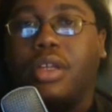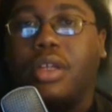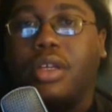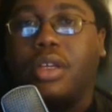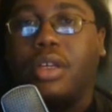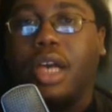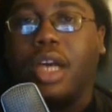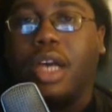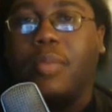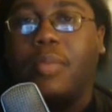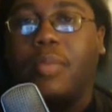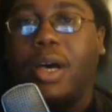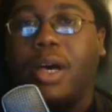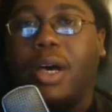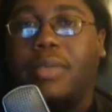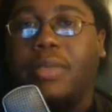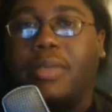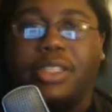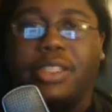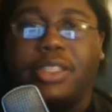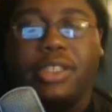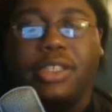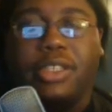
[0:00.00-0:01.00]
come up
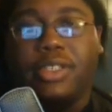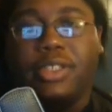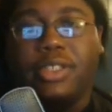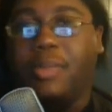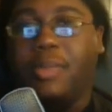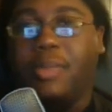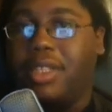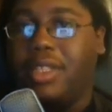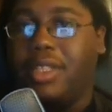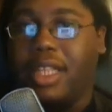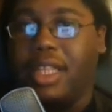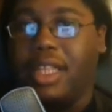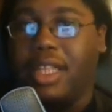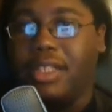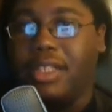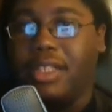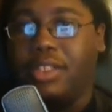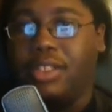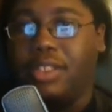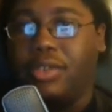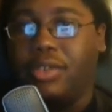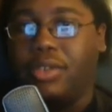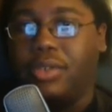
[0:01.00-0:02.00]
that shows some of the
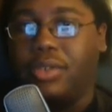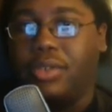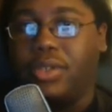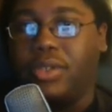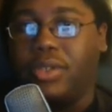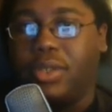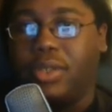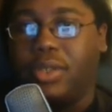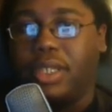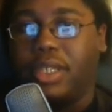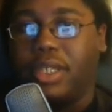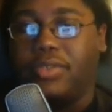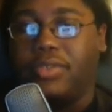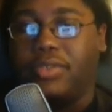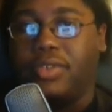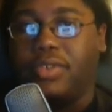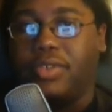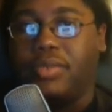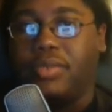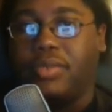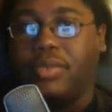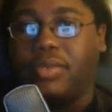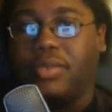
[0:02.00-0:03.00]
latest news or whatever.
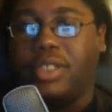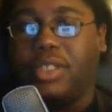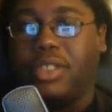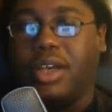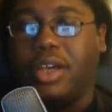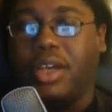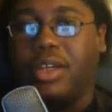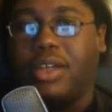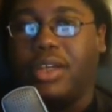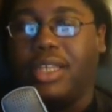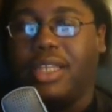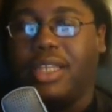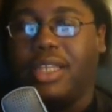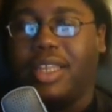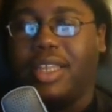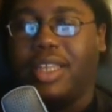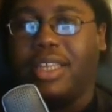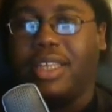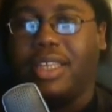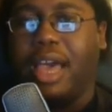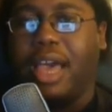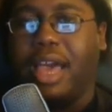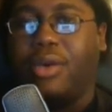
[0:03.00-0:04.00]
I
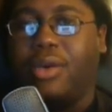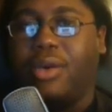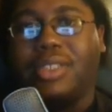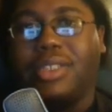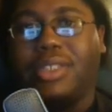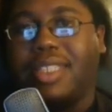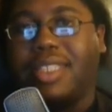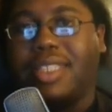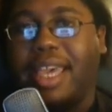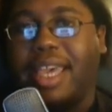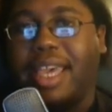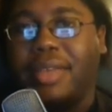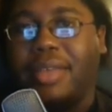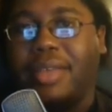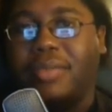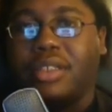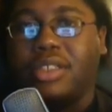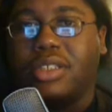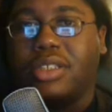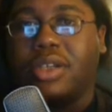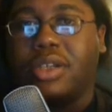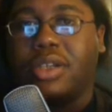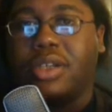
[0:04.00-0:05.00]
think Yahoo Today.
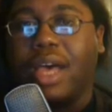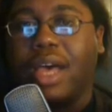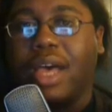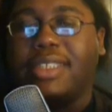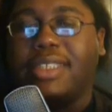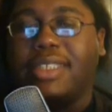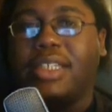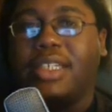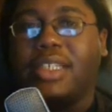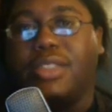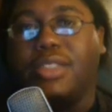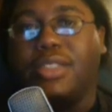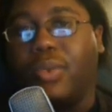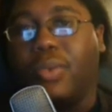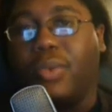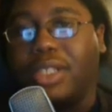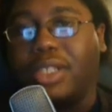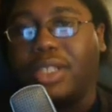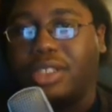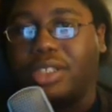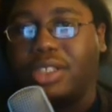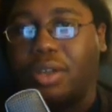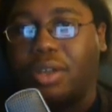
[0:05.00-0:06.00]
So I see this
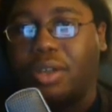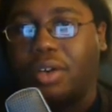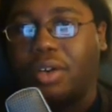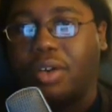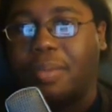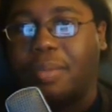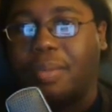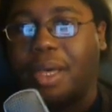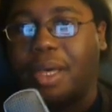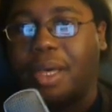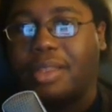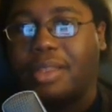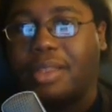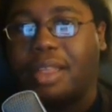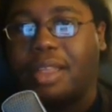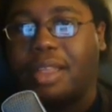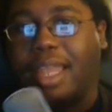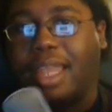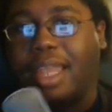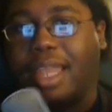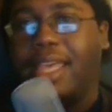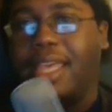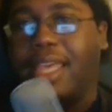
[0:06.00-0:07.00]
one story about the
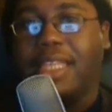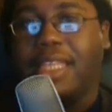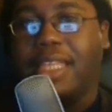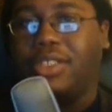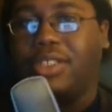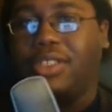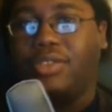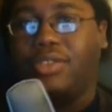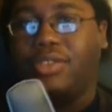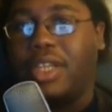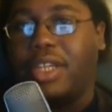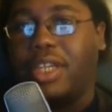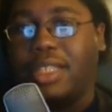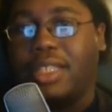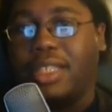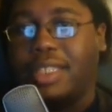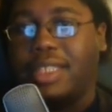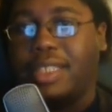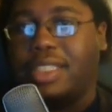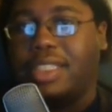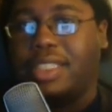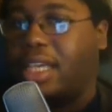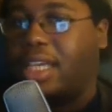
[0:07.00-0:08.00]
latest trend
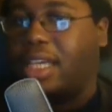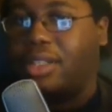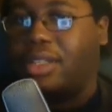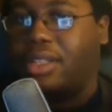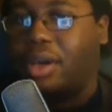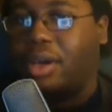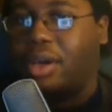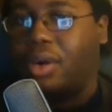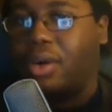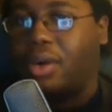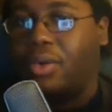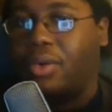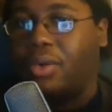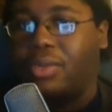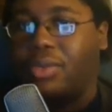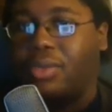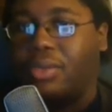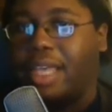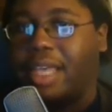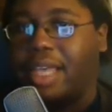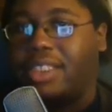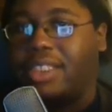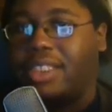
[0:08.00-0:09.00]
that's taking the whole
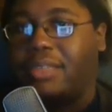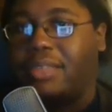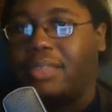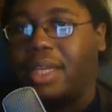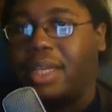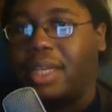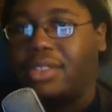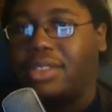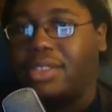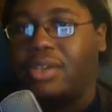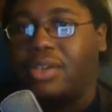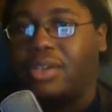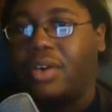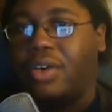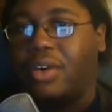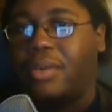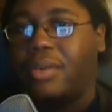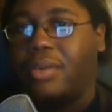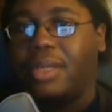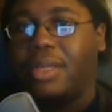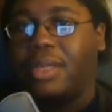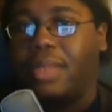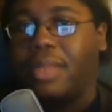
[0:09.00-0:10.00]
nation by
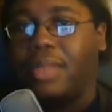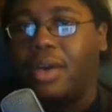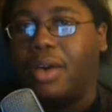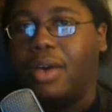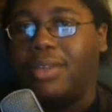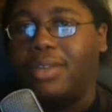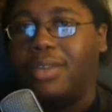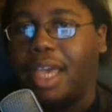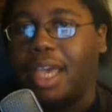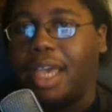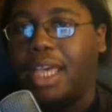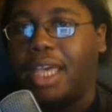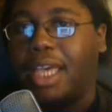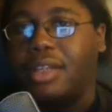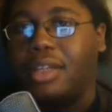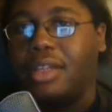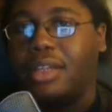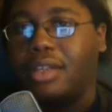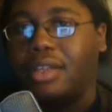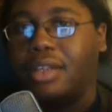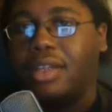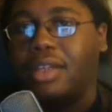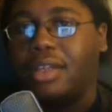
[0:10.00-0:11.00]
storm, and I'm like, okay,
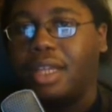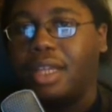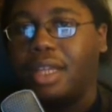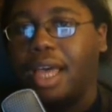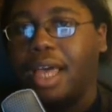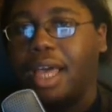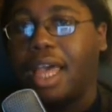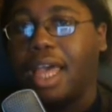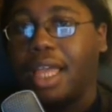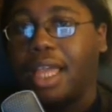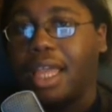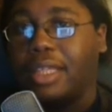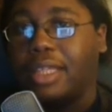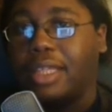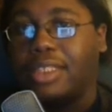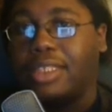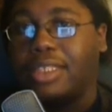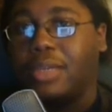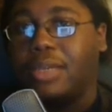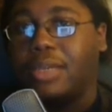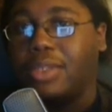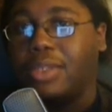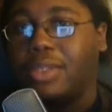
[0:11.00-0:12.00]
I gotta
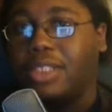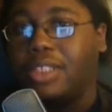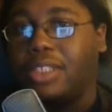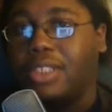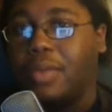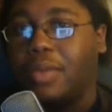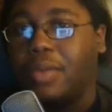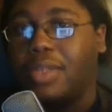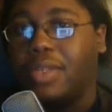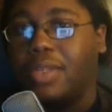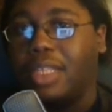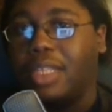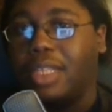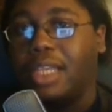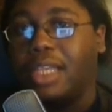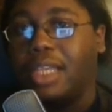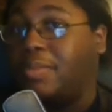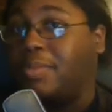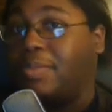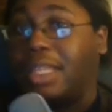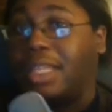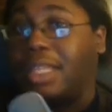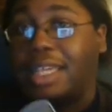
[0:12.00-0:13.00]
see what's up with
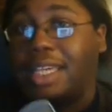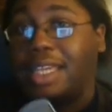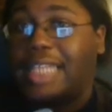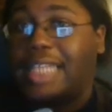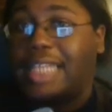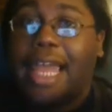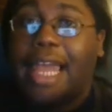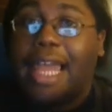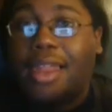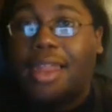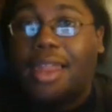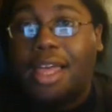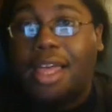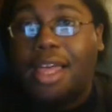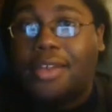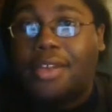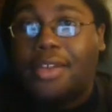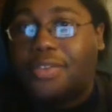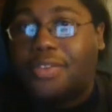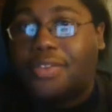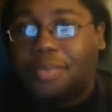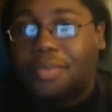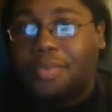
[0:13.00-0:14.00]
this because I
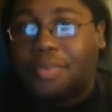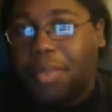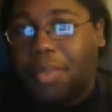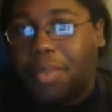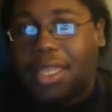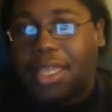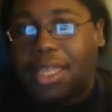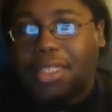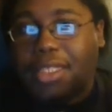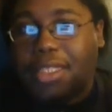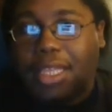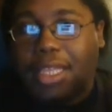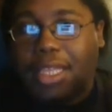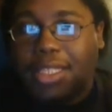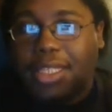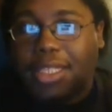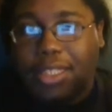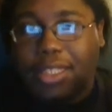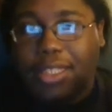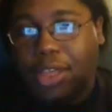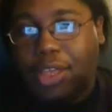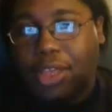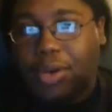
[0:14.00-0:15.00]
love being
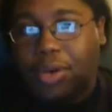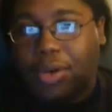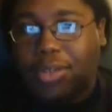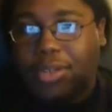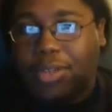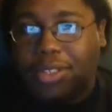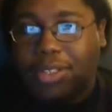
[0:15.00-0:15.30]
in the know, you